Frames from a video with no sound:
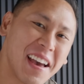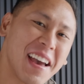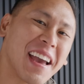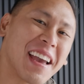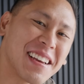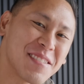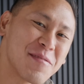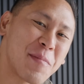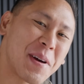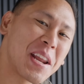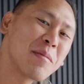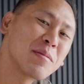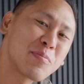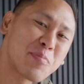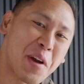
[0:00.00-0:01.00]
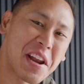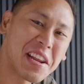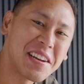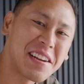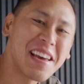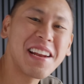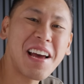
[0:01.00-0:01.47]
Hey, my name's
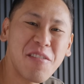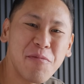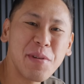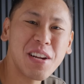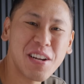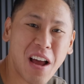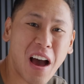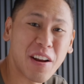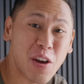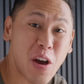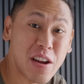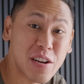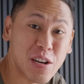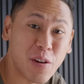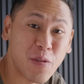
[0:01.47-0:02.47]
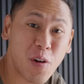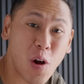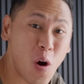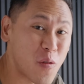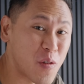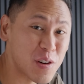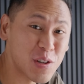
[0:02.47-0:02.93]
Brandon, and I've been an audio engineer for
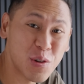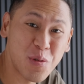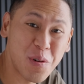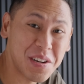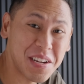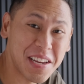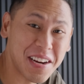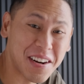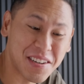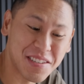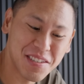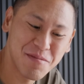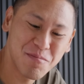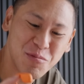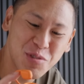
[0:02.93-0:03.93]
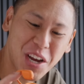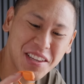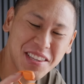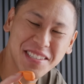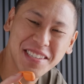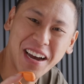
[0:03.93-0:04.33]
over 20 years. Check this